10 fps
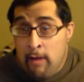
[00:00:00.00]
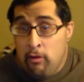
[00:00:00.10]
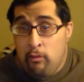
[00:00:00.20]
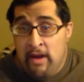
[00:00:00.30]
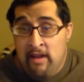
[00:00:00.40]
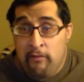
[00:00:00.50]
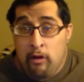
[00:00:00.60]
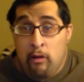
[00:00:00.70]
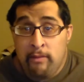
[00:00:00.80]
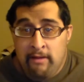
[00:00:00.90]
and we're waiting
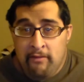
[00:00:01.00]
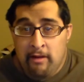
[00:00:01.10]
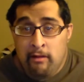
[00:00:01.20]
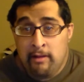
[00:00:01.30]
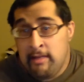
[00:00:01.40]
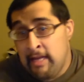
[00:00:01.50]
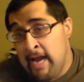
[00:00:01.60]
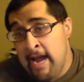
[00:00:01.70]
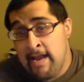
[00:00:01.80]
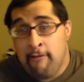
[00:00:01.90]
for our refill. The
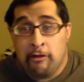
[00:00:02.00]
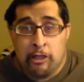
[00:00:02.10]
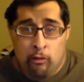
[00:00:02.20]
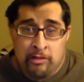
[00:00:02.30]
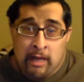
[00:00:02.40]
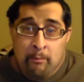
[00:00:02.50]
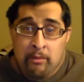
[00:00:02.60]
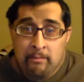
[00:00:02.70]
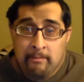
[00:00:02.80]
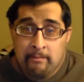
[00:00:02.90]
guy never shows up.
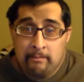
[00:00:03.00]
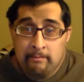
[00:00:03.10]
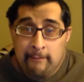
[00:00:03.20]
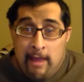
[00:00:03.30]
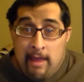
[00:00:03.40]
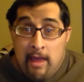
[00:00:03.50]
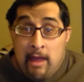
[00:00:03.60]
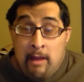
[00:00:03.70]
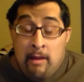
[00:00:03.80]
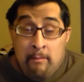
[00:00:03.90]

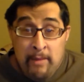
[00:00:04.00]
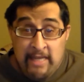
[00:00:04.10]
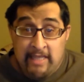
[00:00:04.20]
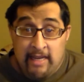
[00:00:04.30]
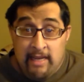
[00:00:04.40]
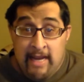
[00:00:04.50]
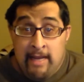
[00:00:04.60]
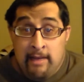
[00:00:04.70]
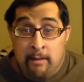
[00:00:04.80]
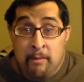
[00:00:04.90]

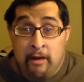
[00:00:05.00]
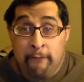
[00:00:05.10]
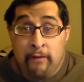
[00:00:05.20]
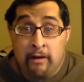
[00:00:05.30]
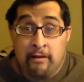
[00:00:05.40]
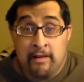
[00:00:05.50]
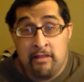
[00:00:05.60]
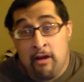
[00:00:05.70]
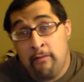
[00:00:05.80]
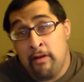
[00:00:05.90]
Basically, the motherfucker
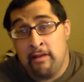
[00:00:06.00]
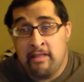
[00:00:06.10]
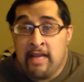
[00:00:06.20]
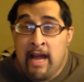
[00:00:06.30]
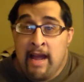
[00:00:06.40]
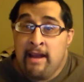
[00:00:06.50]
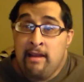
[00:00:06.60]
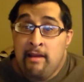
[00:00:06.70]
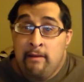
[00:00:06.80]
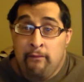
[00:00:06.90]
is off on the side,
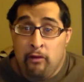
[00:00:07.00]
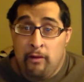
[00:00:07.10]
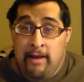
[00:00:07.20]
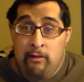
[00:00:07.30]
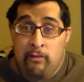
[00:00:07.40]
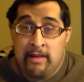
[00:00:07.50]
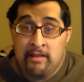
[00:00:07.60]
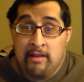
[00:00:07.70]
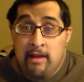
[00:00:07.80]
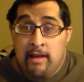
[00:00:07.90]
flirting
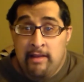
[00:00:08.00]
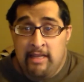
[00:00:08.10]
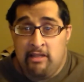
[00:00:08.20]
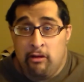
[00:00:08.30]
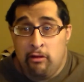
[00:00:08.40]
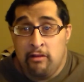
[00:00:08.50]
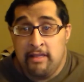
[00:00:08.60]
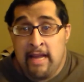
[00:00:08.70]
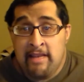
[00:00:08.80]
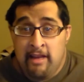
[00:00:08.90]
with these
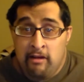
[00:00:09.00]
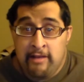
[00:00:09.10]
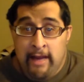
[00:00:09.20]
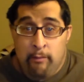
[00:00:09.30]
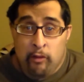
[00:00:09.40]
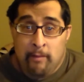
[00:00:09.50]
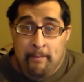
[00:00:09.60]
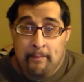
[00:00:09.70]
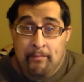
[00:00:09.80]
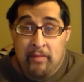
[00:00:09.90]
girls at the other table,
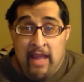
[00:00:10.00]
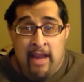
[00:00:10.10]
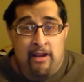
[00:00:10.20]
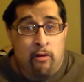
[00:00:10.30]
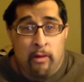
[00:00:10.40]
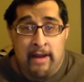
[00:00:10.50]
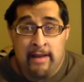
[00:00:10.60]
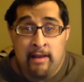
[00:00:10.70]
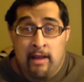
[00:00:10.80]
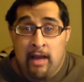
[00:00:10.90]

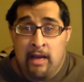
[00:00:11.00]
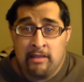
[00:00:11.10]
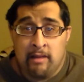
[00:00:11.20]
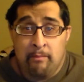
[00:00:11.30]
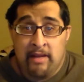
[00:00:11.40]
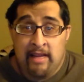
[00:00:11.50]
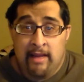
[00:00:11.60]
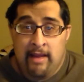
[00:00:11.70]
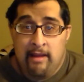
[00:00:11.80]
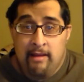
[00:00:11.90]
ignoring us
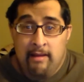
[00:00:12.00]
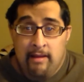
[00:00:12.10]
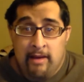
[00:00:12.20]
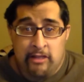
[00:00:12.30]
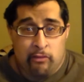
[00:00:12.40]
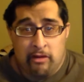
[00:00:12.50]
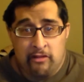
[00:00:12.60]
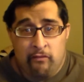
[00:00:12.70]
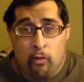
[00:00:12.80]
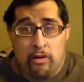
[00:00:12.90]
completely, because we're
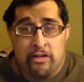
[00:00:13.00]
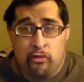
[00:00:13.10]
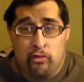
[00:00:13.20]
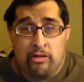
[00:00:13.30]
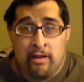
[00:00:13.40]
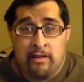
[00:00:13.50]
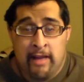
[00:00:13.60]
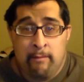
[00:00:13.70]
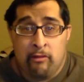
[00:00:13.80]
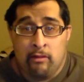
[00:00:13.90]
four dudes on a
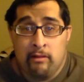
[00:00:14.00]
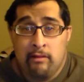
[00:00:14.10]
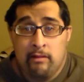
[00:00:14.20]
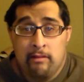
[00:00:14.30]
table.